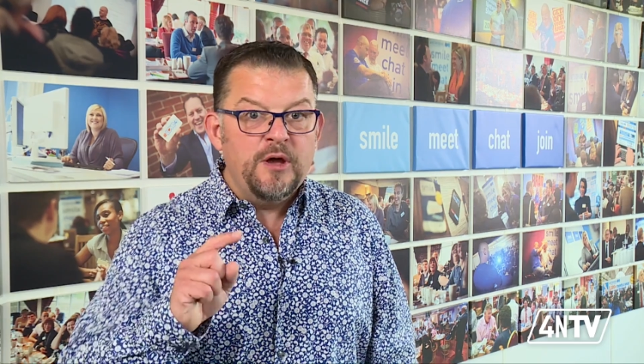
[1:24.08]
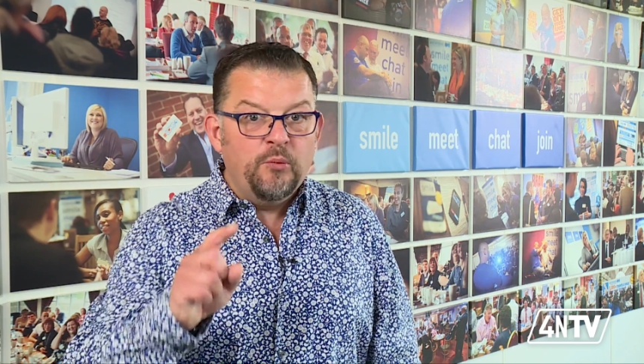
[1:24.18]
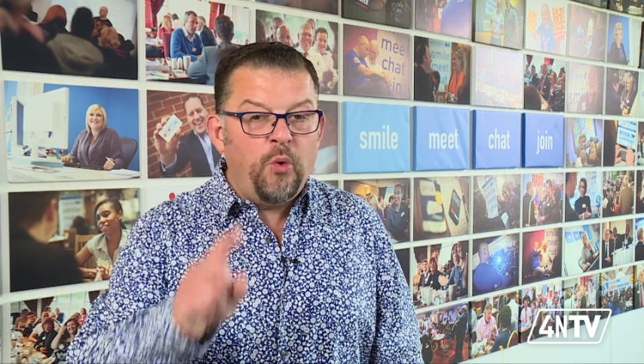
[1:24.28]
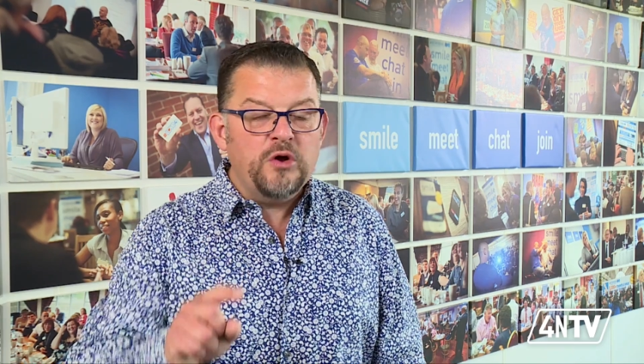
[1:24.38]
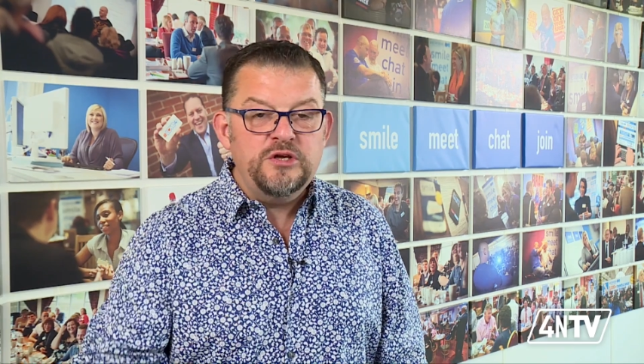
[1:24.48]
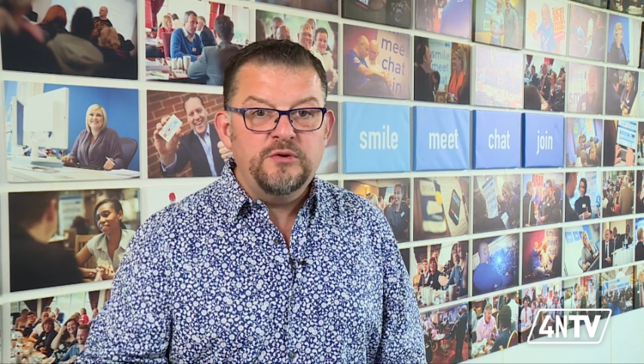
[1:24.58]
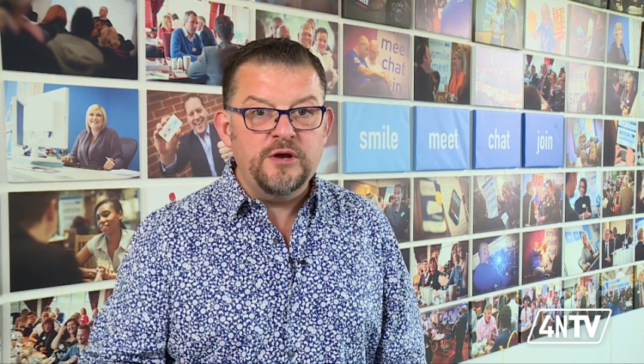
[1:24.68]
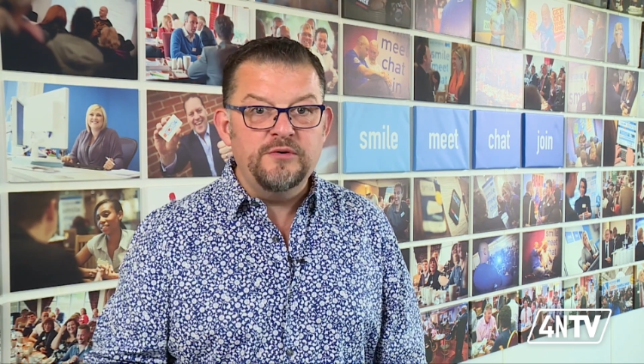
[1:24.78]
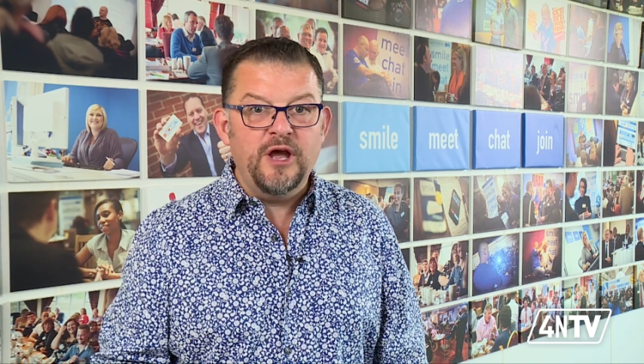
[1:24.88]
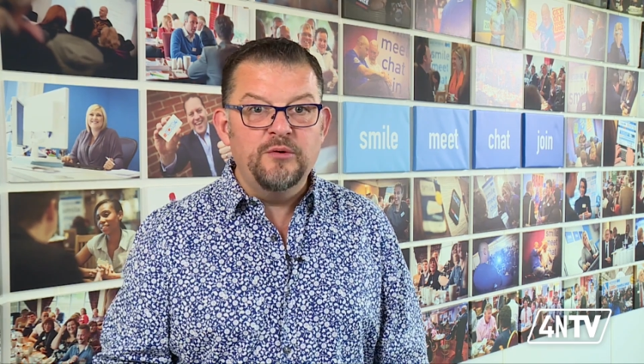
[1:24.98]
What you
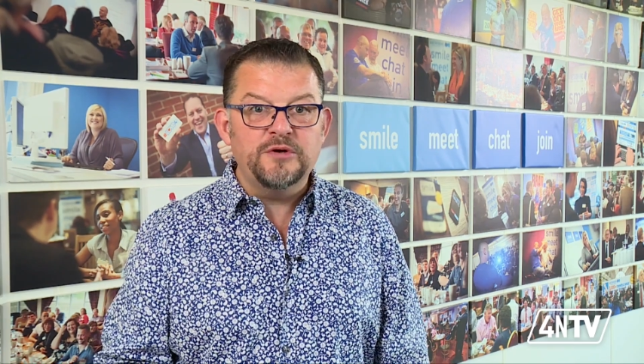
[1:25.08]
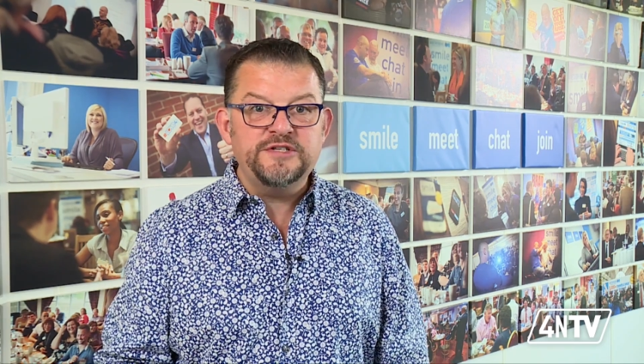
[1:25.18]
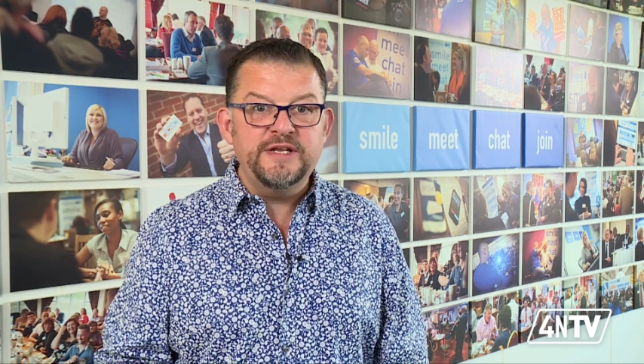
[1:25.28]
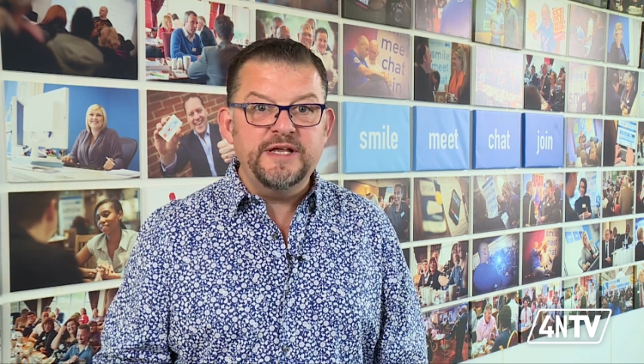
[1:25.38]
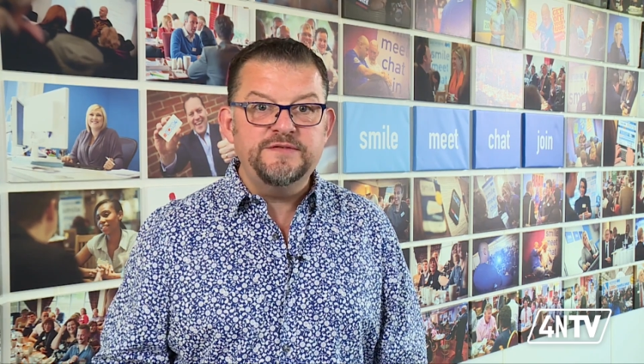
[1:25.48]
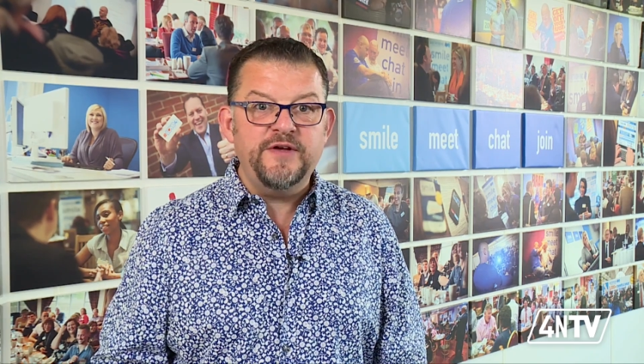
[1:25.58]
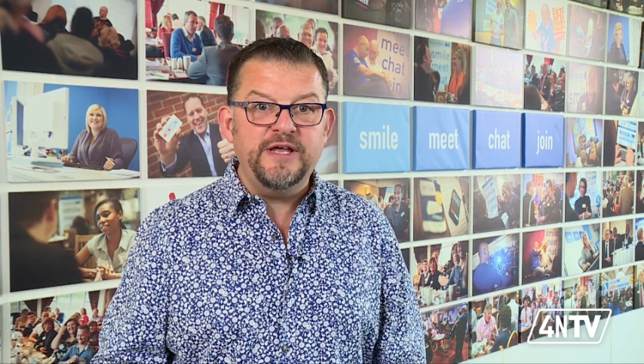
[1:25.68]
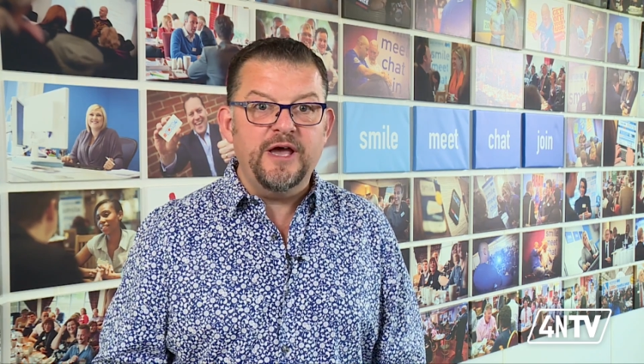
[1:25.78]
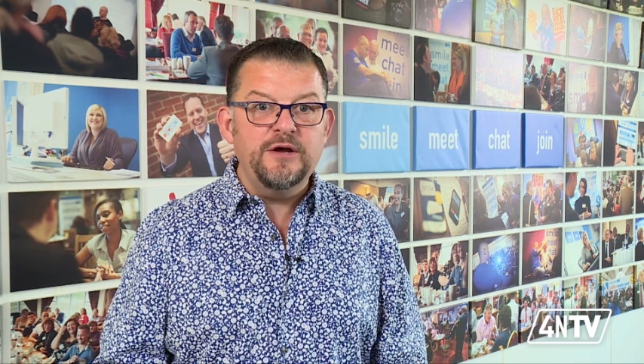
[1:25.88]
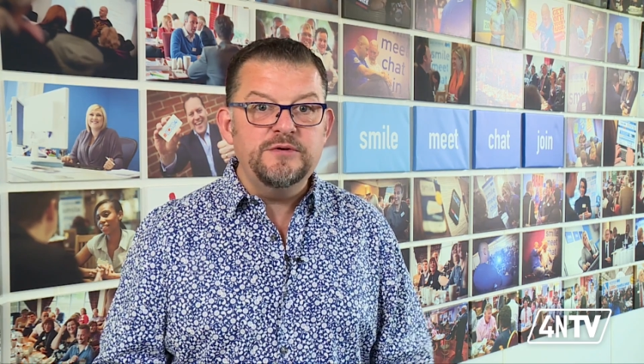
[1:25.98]
don't know watching these
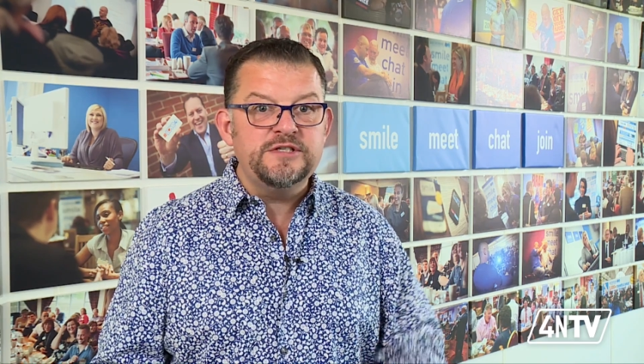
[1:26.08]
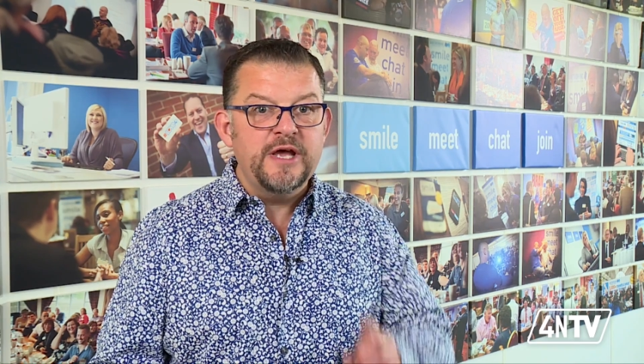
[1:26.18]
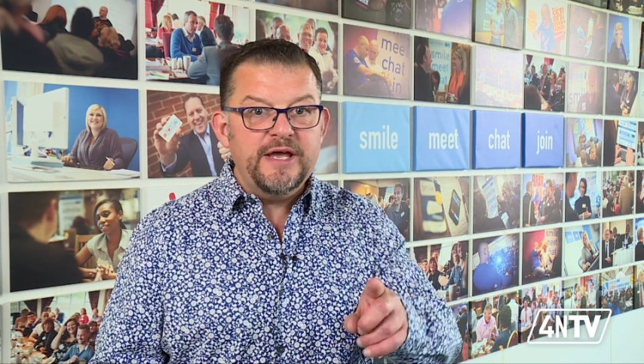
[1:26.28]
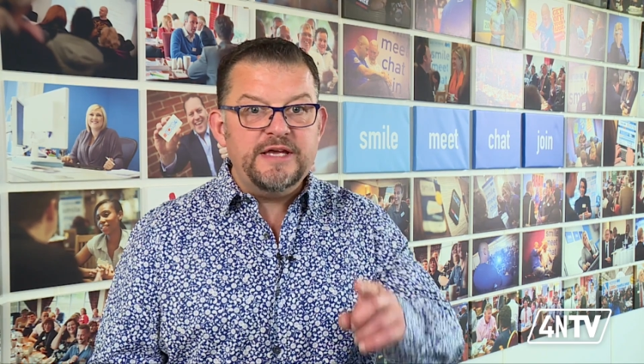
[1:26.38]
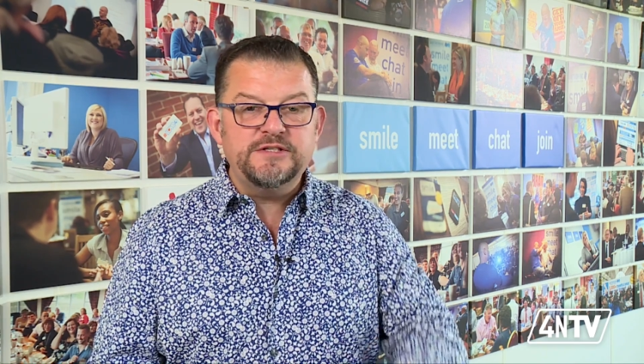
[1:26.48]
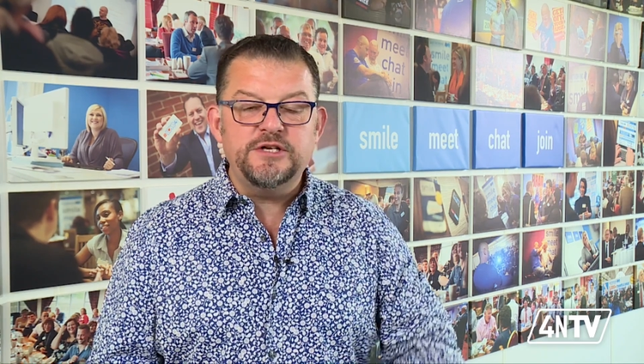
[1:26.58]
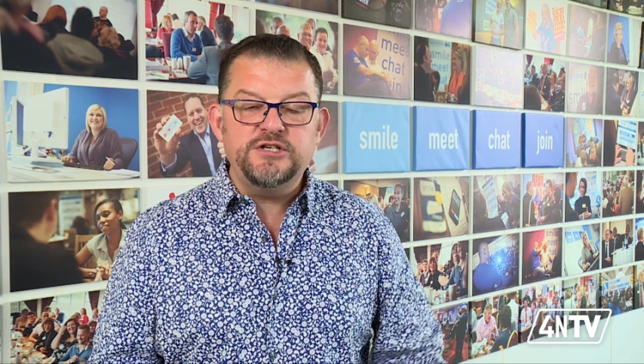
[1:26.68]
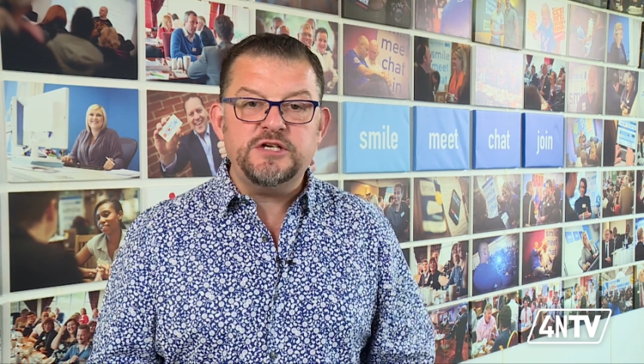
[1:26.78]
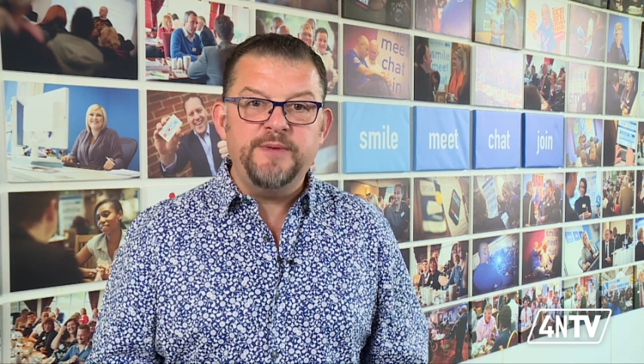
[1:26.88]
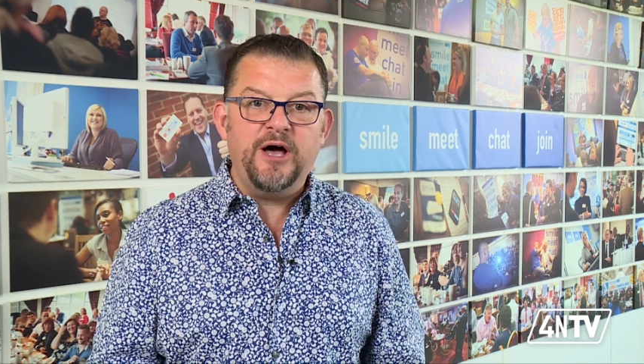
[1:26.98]
videos is that
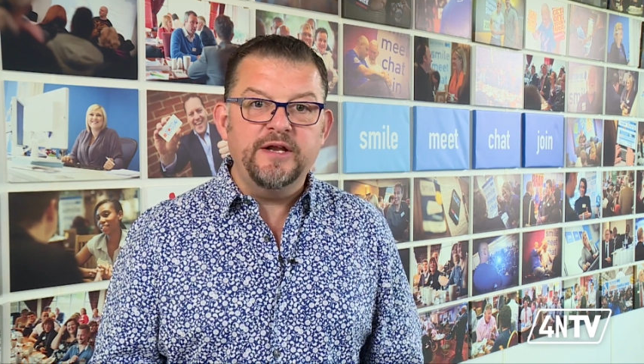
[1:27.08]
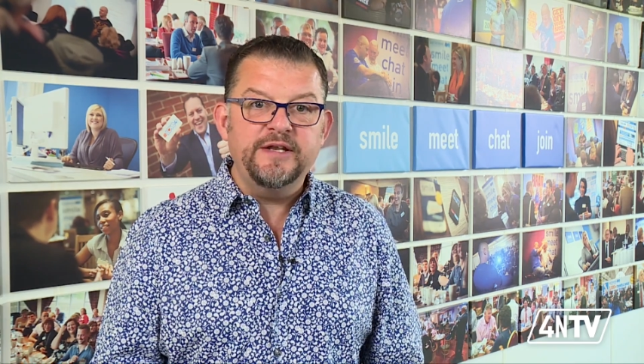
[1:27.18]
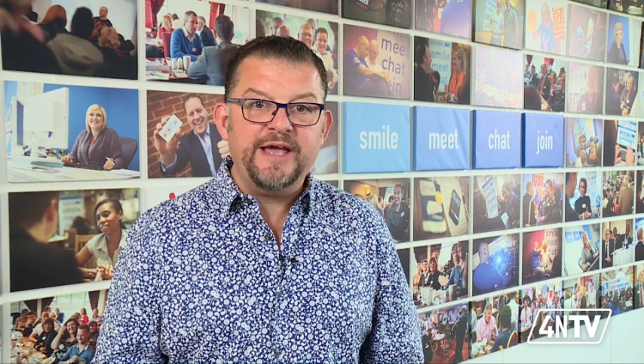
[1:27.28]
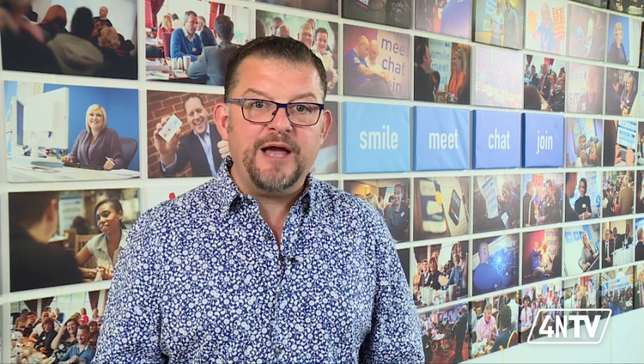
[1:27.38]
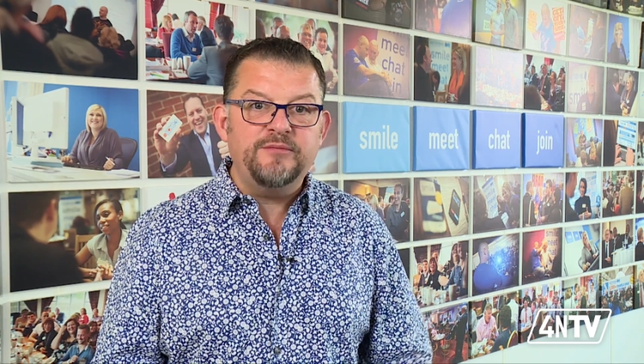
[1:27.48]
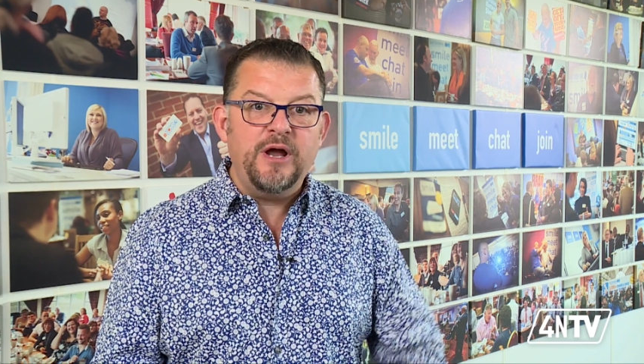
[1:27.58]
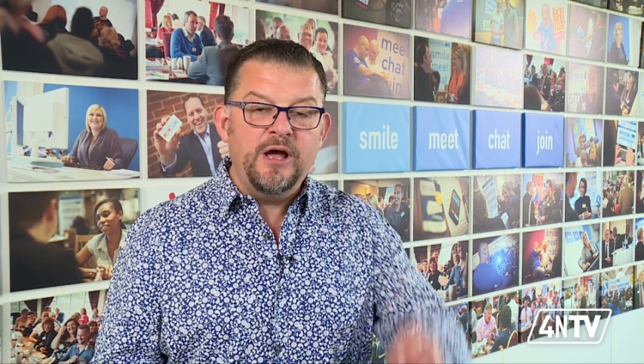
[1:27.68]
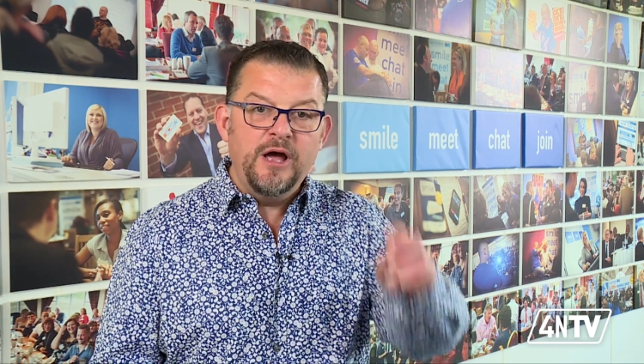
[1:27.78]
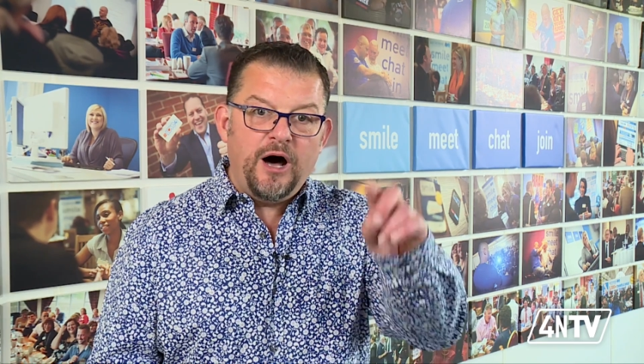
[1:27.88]
just behind the camera,